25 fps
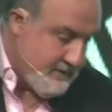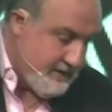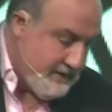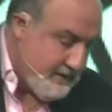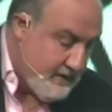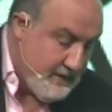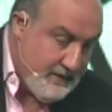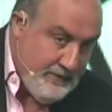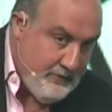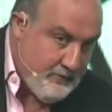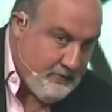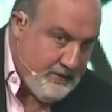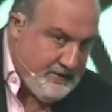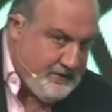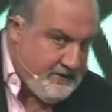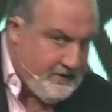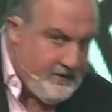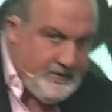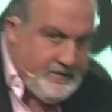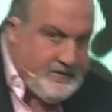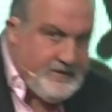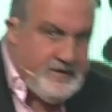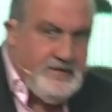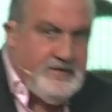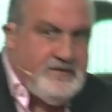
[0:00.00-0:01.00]
here when
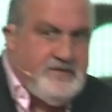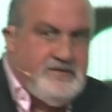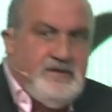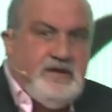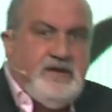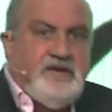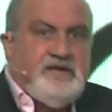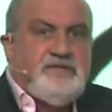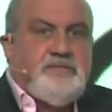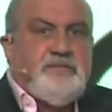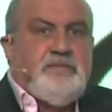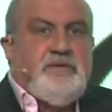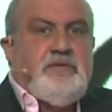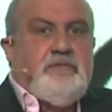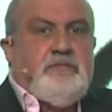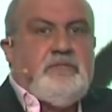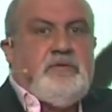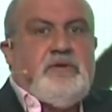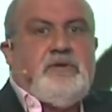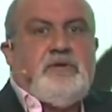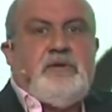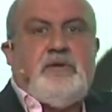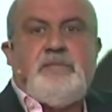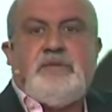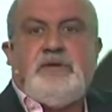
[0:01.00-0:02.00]
young kids ask me,
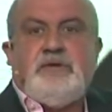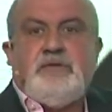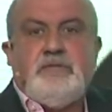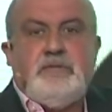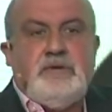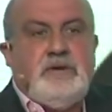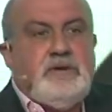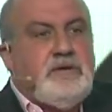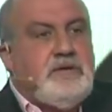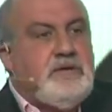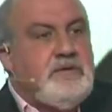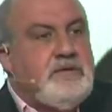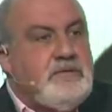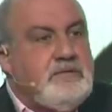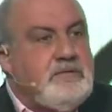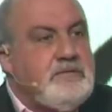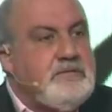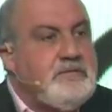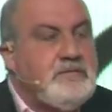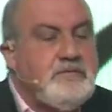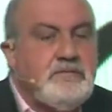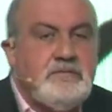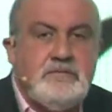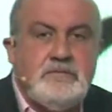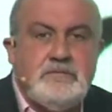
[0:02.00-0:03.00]
what should I be doing?
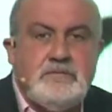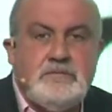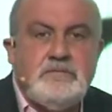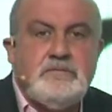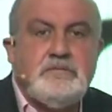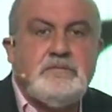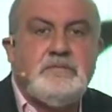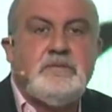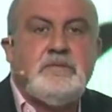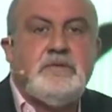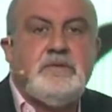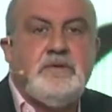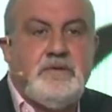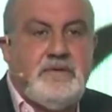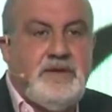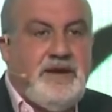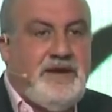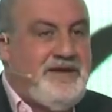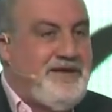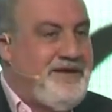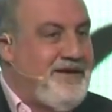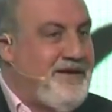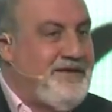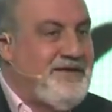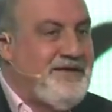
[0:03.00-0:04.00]

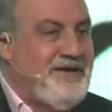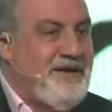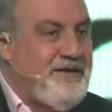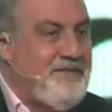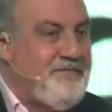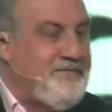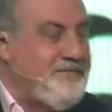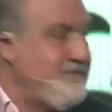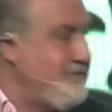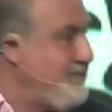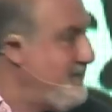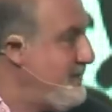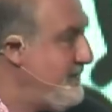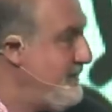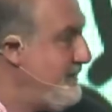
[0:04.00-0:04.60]
Okay, in life.